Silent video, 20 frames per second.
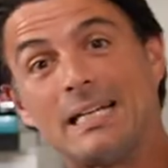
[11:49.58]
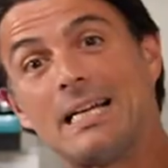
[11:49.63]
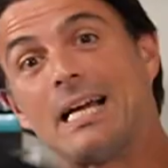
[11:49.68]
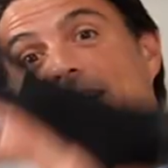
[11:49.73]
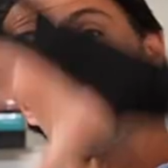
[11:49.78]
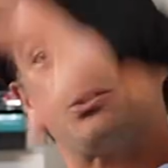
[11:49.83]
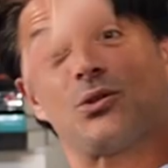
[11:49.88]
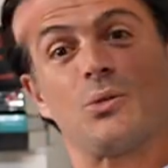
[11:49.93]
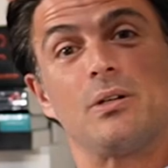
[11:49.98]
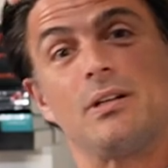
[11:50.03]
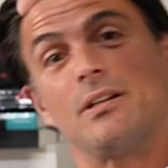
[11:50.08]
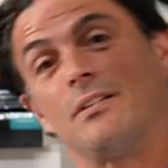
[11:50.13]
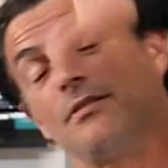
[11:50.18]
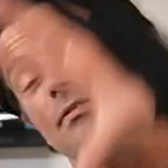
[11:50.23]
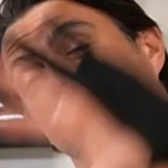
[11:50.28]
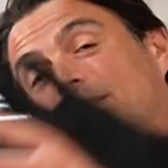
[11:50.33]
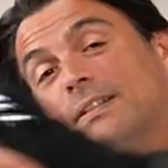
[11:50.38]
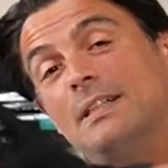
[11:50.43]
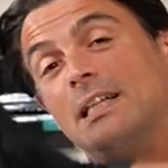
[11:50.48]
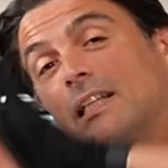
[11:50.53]
a nice sort
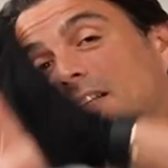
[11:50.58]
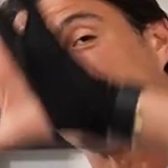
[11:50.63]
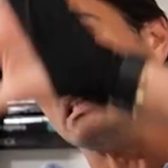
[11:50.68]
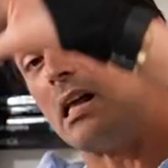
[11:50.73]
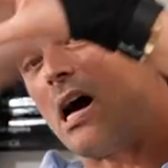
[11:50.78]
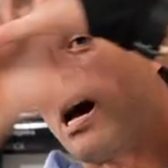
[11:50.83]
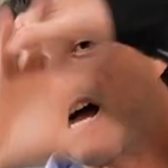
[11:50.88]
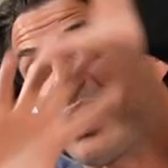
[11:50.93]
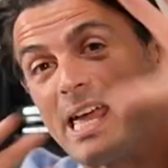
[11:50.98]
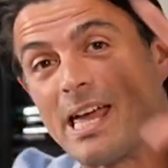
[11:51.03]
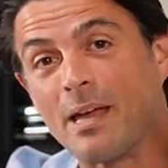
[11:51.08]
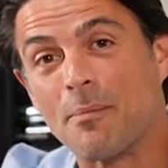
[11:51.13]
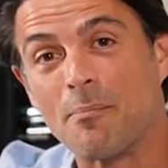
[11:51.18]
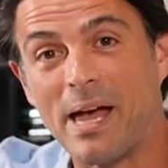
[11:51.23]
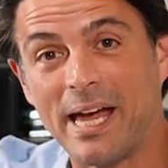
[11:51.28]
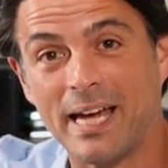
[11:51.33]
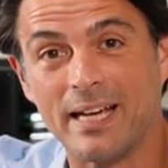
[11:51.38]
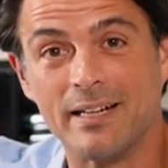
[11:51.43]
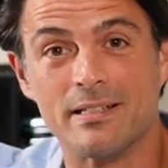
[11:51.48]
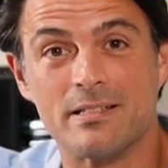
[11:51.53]
of locking
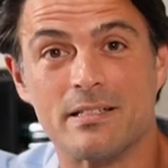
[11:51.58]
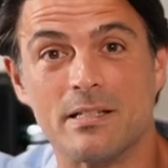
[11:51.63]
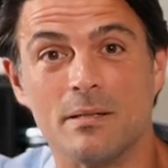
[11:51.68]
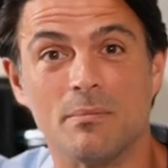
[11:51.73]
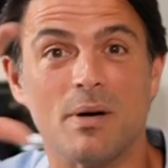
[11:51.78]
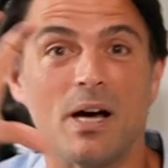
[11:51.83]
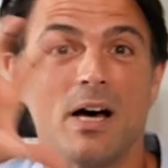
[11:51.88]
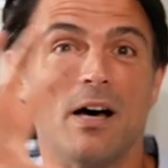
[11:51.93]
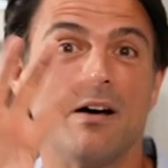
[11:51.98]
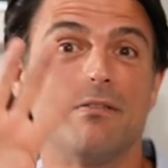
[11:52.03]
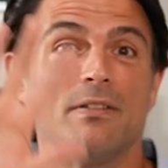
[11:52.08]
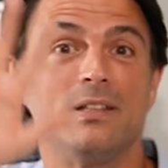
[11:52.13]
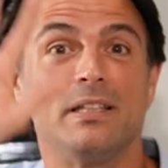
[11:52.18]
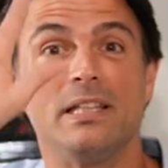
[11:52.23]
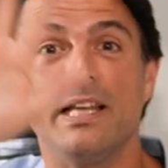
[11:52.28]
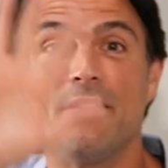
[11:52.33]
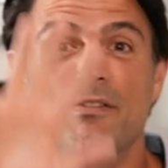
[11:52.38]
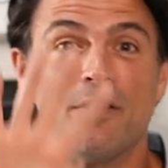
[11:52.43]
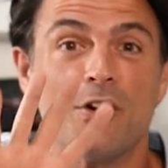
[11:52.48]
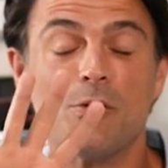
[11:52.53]
mechanism of
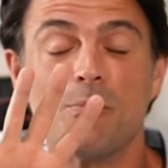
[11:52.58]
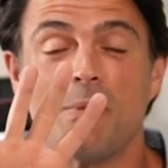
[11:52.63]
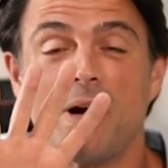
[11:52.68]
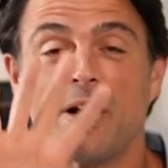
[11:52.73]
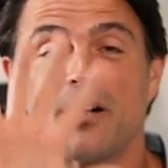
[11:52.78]
living room